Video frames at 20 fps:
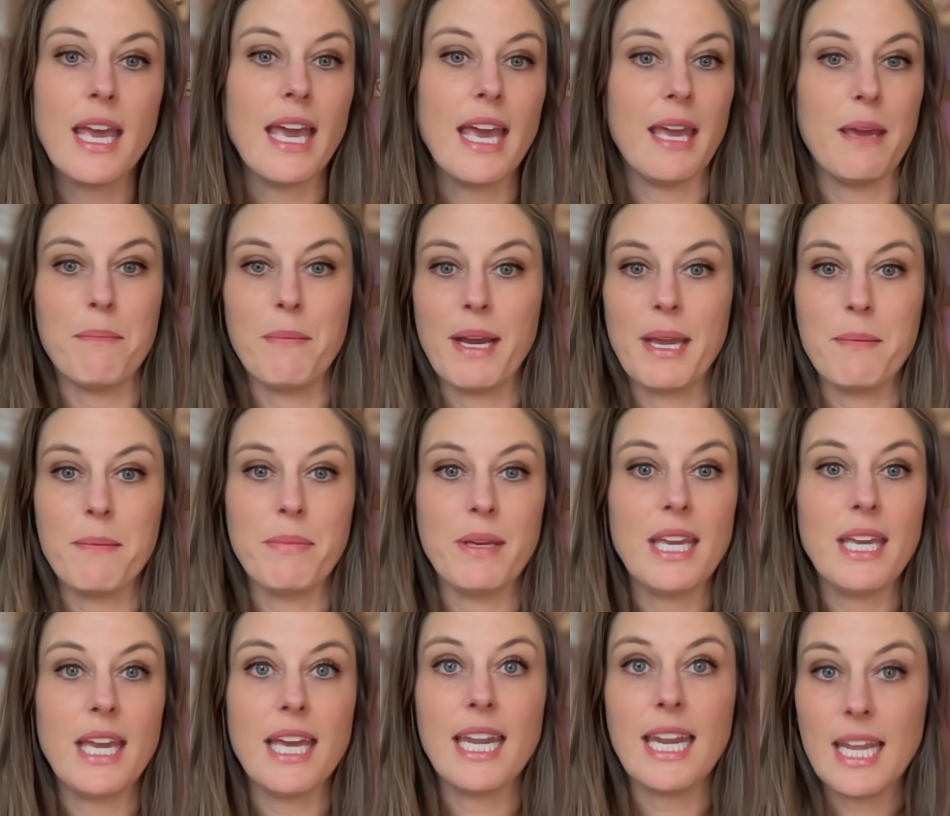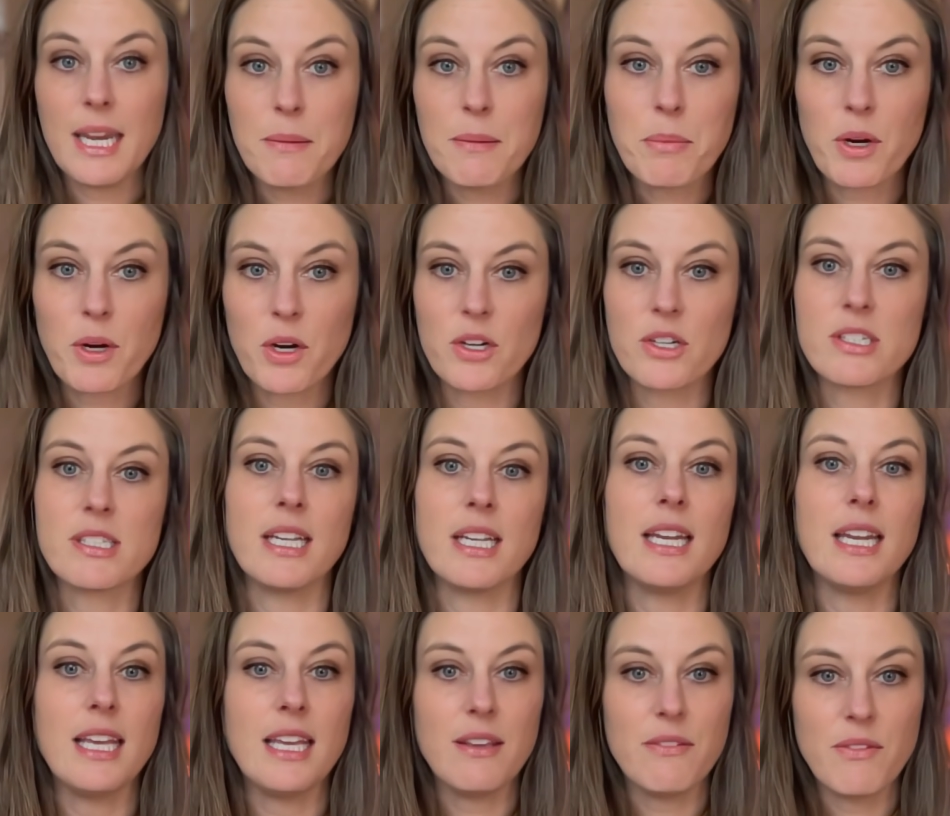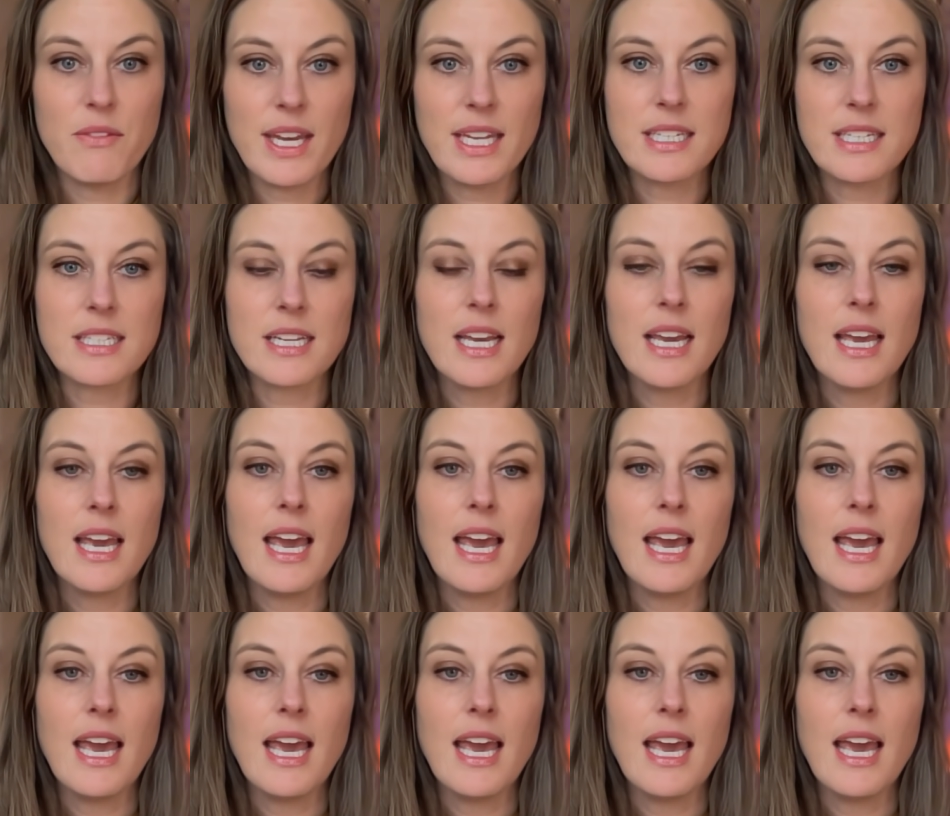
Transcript: It might be an in-person event.